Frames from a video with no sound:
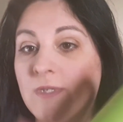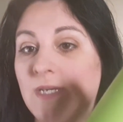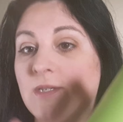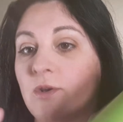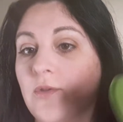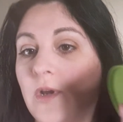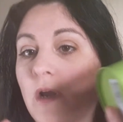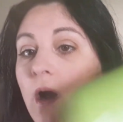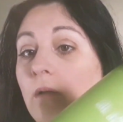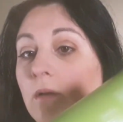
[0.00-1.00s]
teas that are the
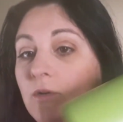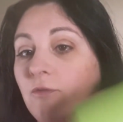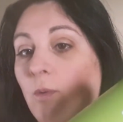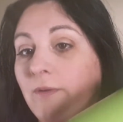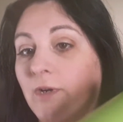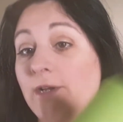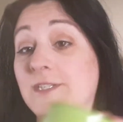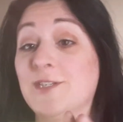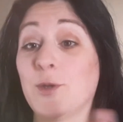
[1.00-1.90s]
color for whatever kind of tea.